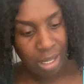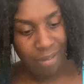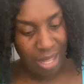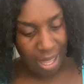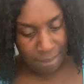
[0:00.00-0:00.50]

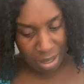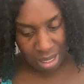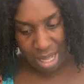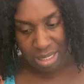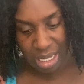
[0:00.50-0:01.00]
They have been
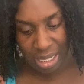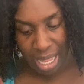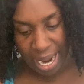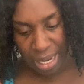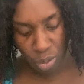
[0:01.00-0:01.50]
constantly
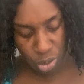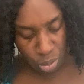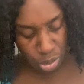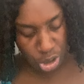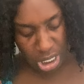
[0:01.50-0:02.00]
lying on
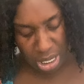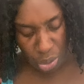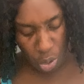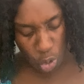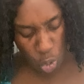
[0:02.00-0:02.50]
you,
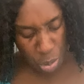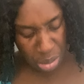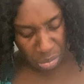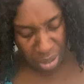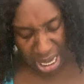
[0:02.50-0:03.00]
cheating on you,
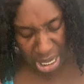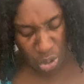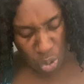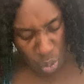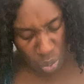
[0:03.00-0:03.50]
berating
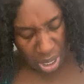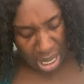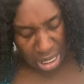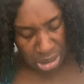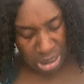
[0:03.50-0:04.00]
you,
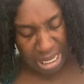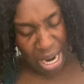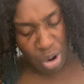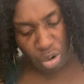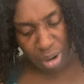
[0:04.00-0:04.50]

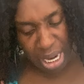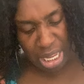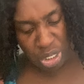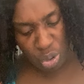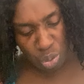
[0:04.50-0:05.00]

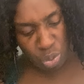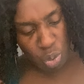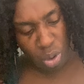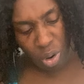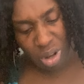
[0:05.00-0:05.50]
downgrading you,
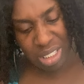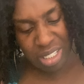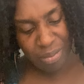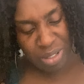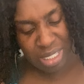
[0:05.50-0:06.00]
doing all
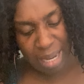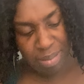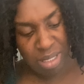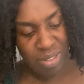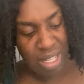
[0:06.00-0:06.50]
different
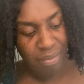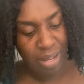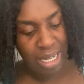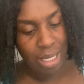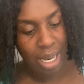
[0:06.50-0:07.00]
types of stuff
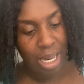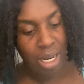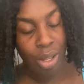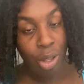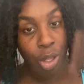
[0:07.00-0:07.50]
like
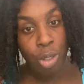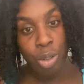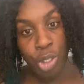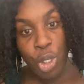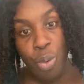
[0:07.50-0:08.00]
that.
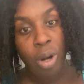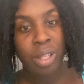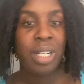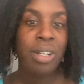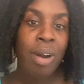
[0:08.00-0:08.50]
You are
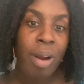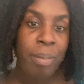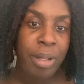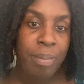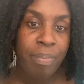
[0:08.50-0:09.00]
their
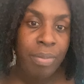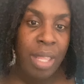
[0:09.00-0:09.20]
karma.